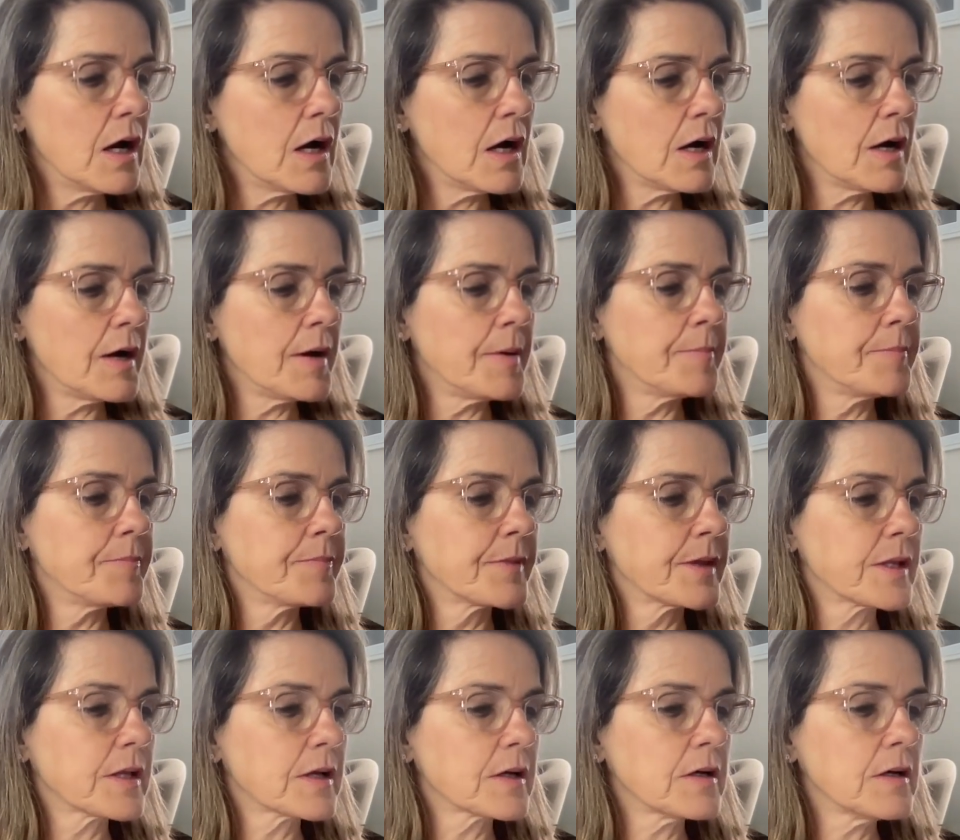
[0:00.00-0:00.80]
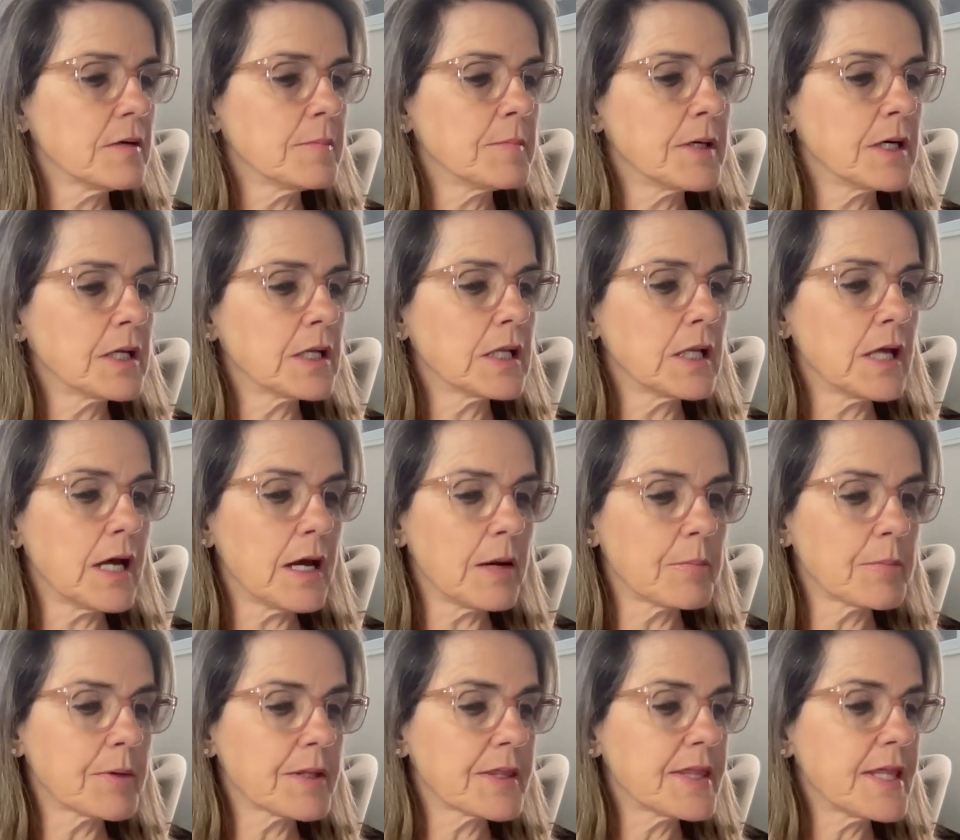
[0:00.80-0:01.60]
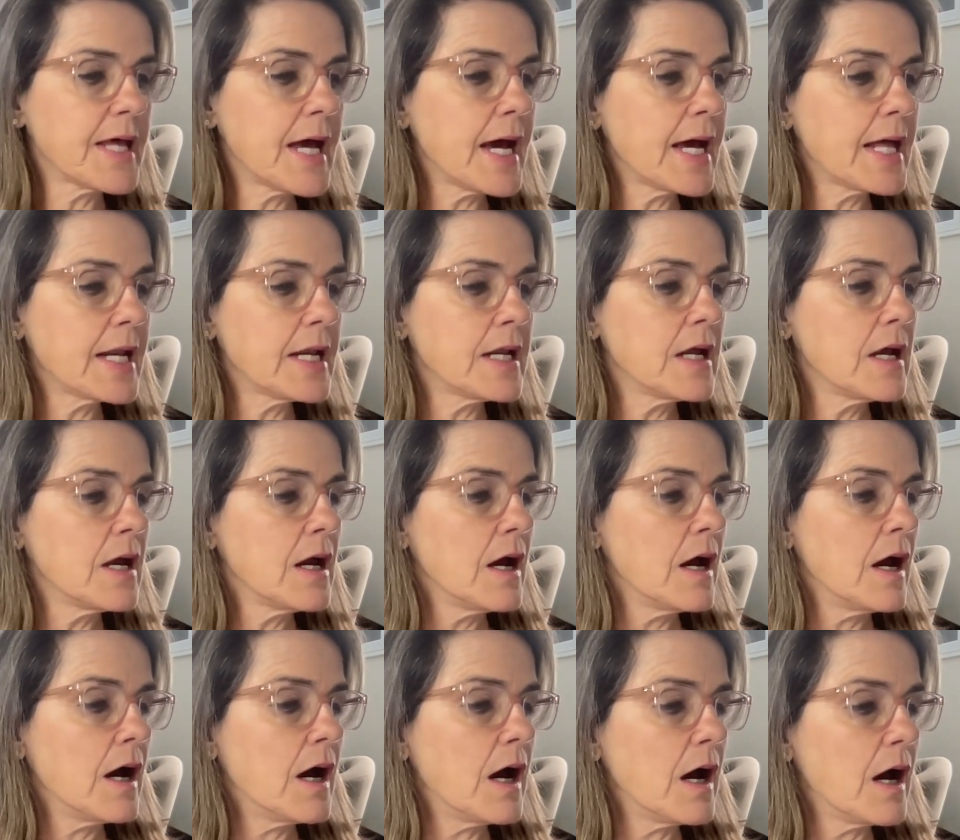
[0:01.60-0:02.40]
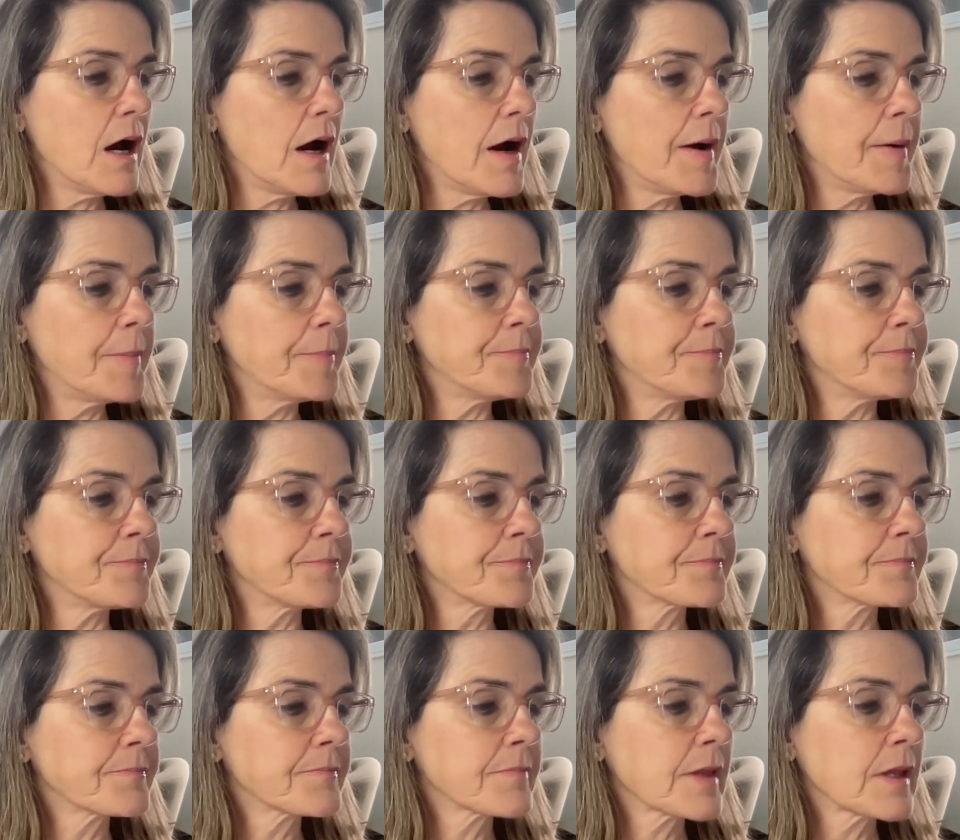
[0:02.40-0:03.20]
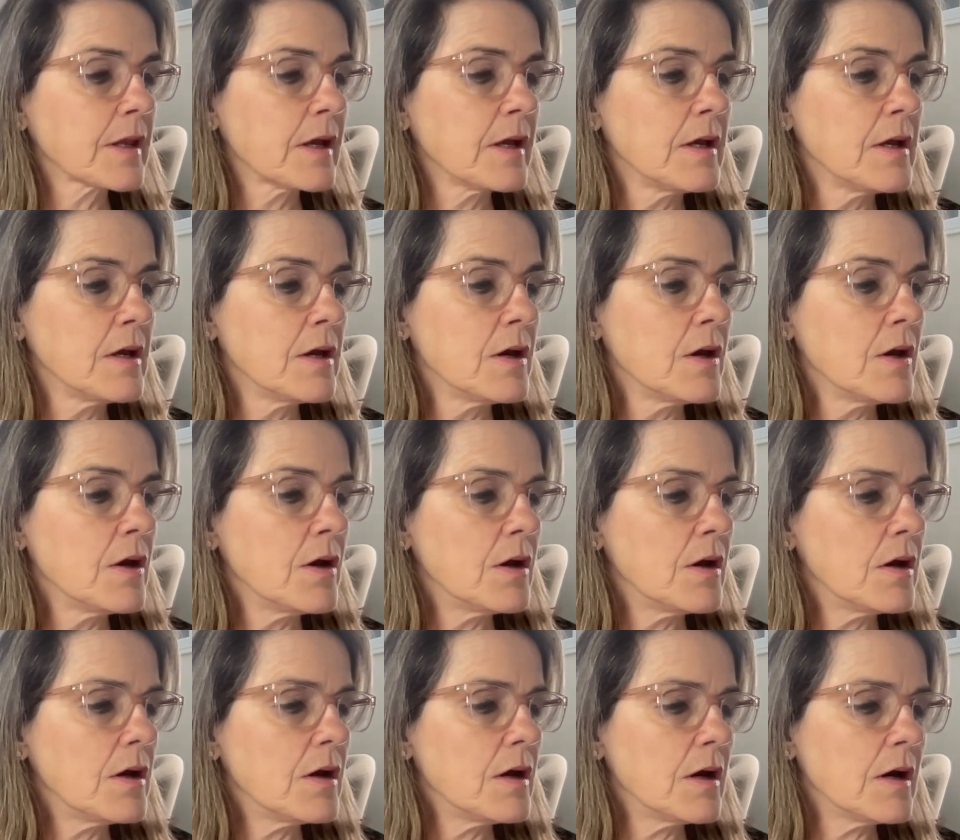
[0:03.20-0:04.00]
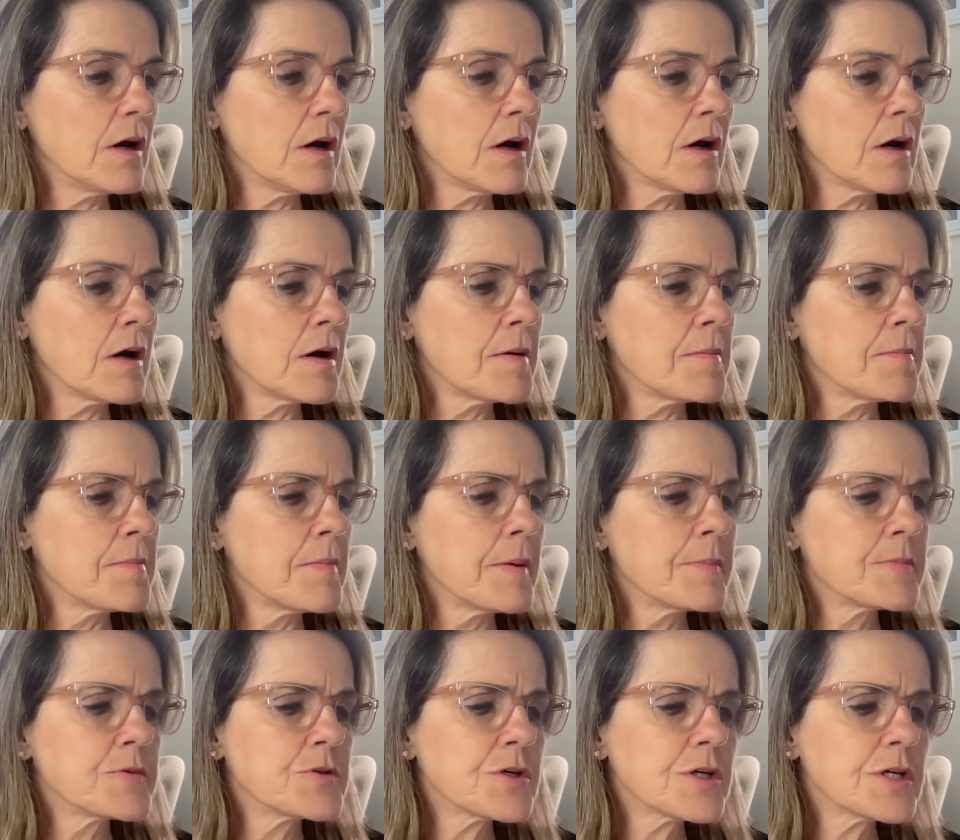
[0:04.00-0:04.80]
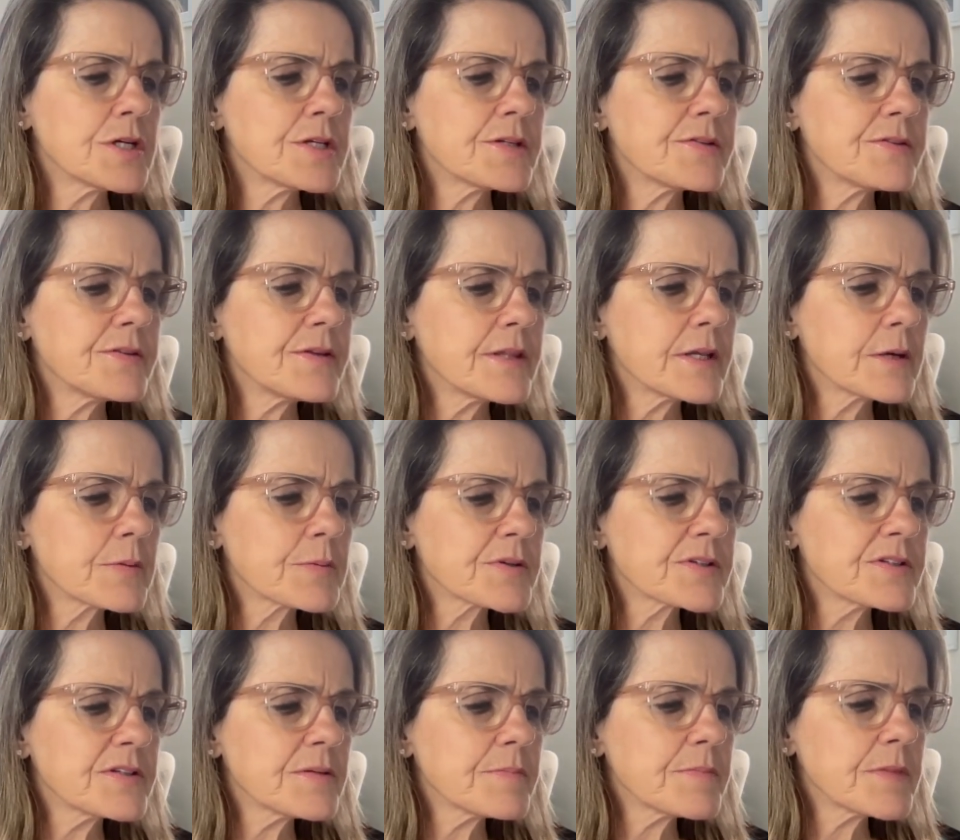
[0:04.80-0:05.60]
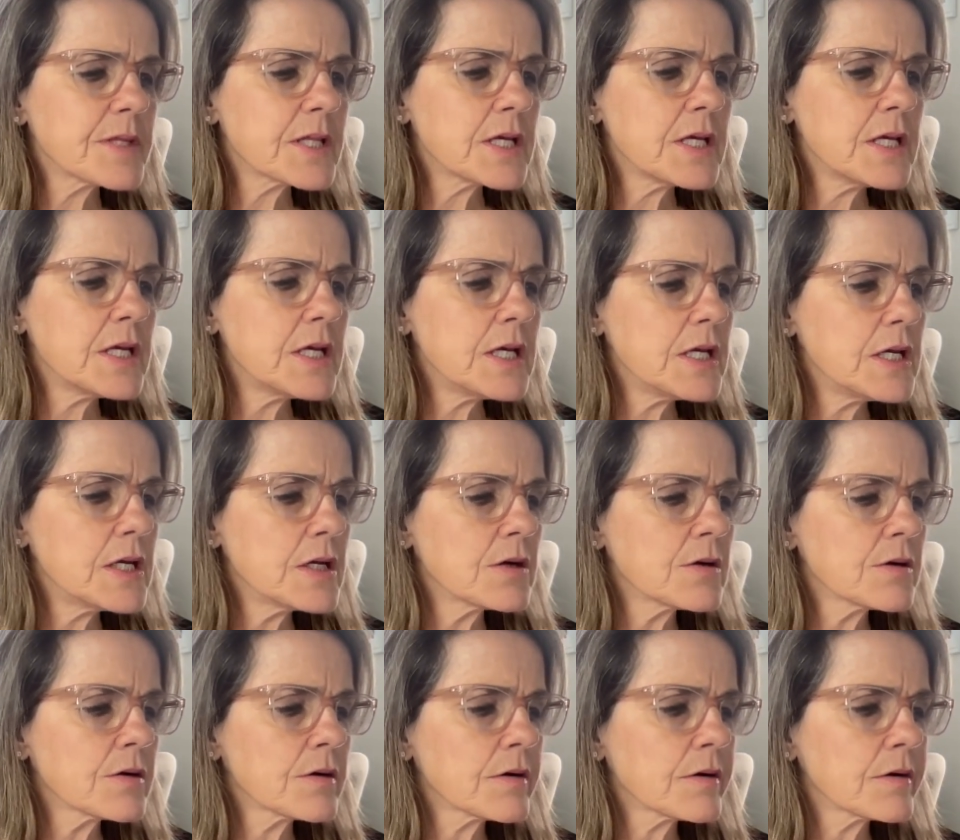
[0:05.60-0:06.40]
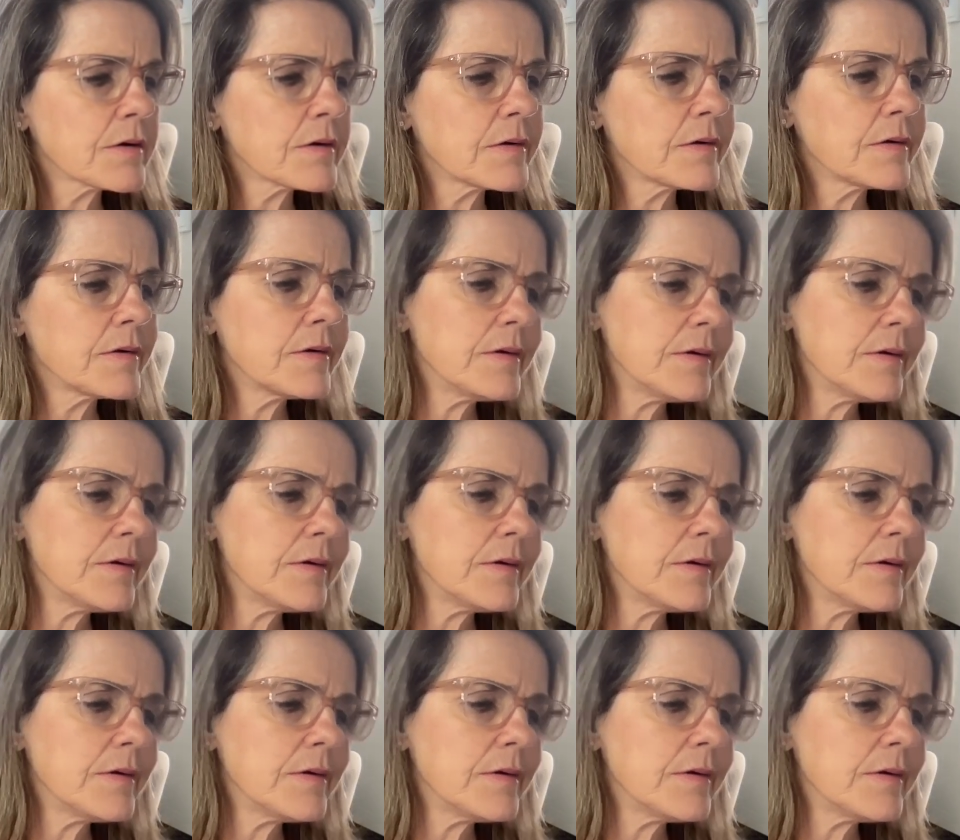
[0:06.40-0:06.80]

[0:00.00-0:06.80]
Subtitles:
online with that. I'm trying to see, there was something here,